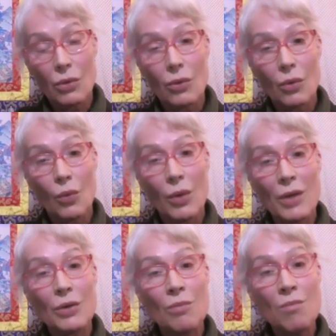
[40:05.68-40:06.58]
When
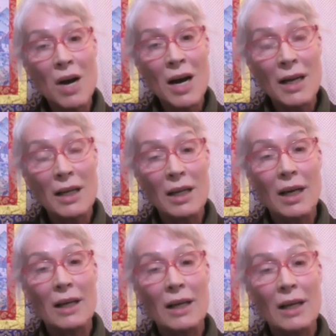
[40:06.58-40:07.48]
your mind
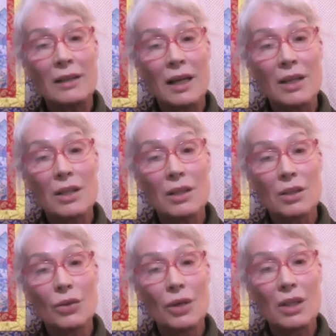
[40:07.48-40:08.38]
attaches
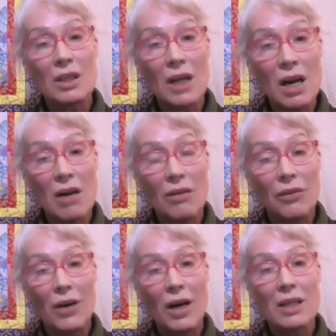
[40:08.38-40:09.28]
to itself
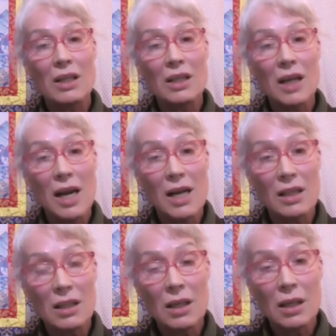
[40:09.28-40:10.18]
and
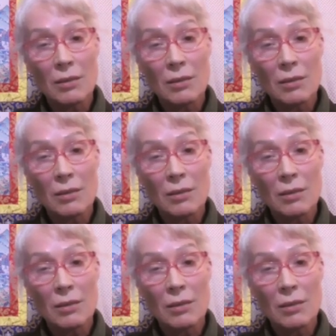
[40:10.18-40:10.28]
says,